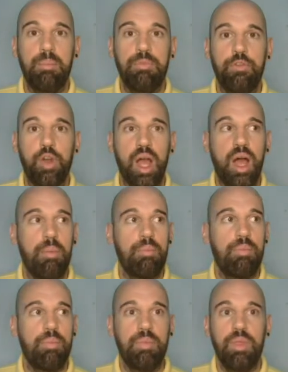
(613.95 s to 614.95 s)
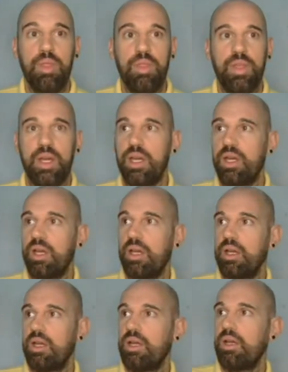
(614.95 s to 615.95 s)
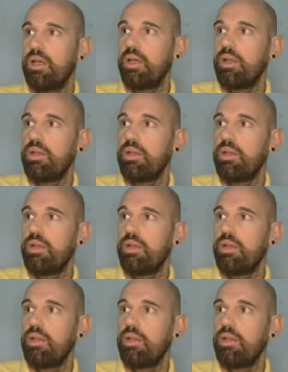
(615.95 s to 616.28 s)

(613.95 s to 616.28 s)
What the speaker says: from the